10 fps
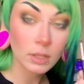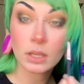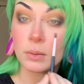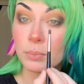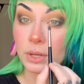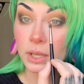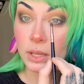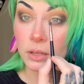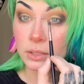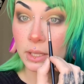And I'm putting it
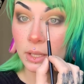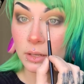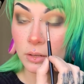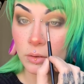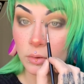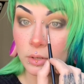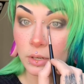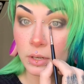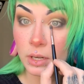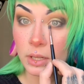on the inner
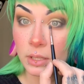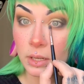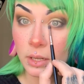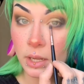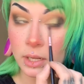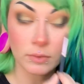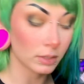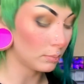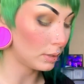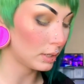corner and then kind of on
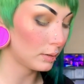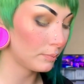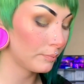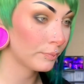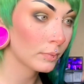the bottom.